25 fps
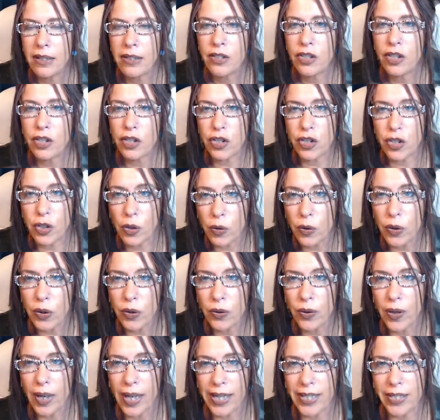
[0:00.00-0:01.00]
to show
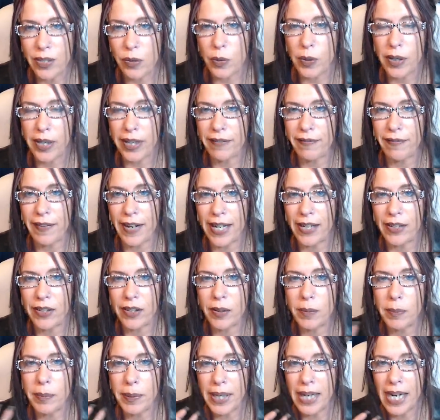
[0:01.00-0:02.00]
you guys where I found
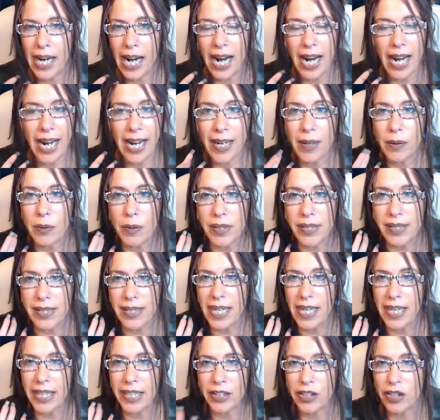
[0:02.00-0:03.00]
it, but I was
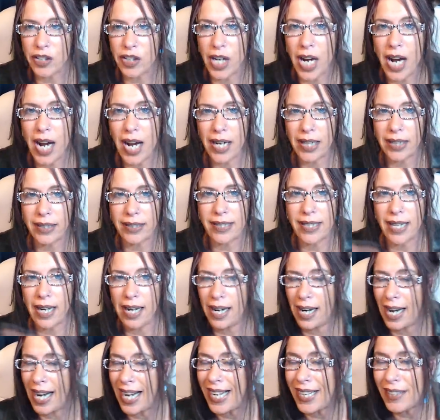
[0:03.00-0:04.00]
like shocked.
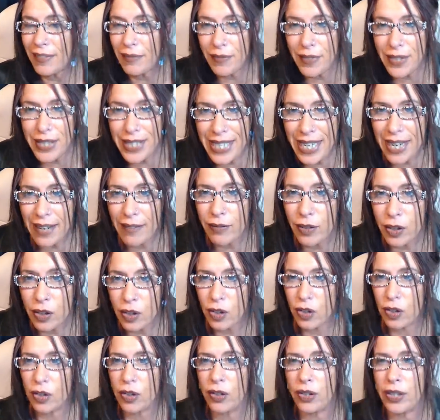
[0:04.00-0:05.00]
I have never
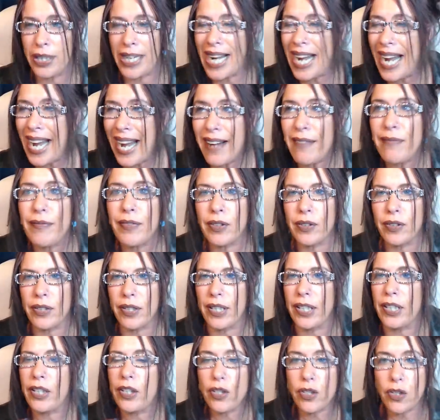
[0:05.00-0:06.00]
heard ever
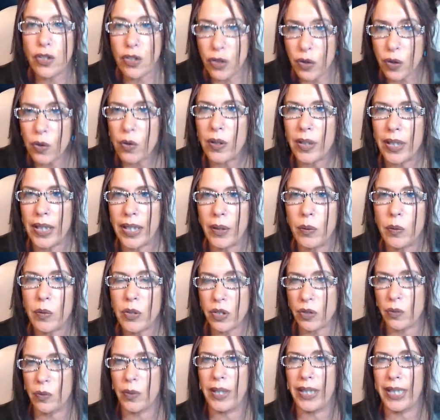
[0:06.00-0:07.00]
that Kocourek
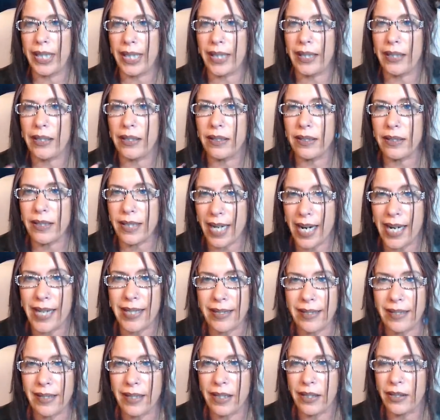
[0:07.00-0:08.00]
was the one that killed
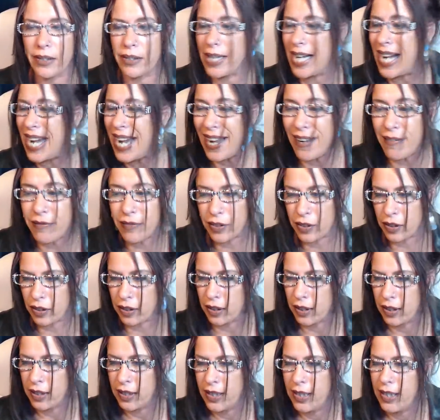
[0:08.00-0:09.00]
Hochstetler ever.
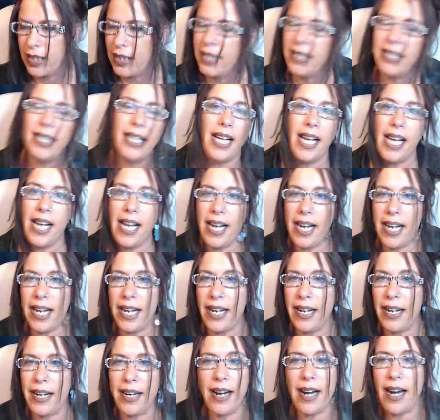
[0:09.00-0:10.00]

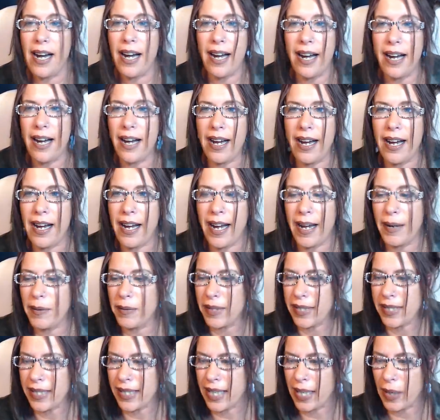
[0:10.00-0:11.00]
And I
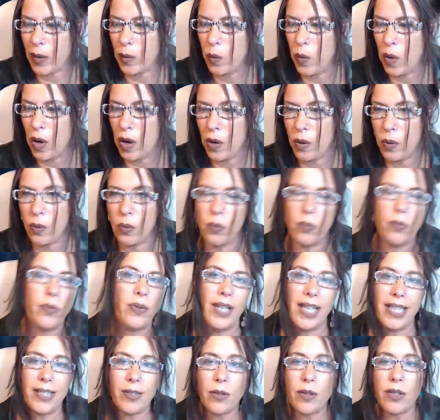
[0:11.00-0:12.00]
was like, whoa,
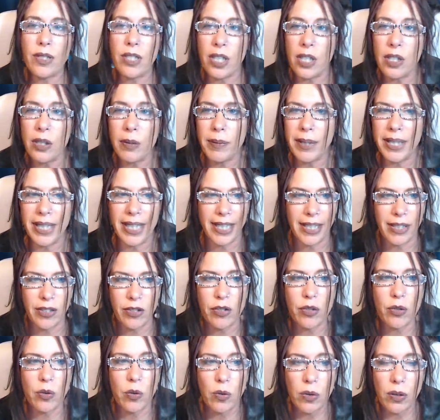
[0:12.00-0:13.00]
that's what took me like
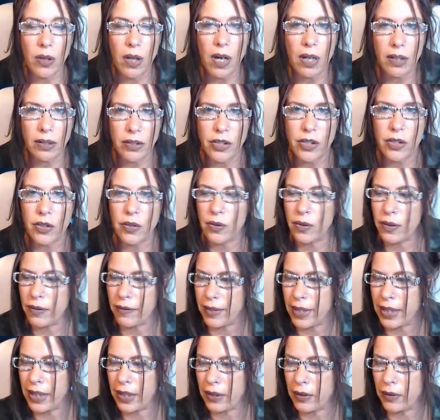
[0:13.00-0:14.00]
so long to do the
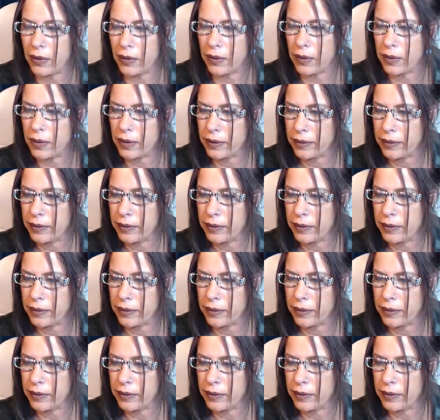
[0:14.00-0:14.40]
video.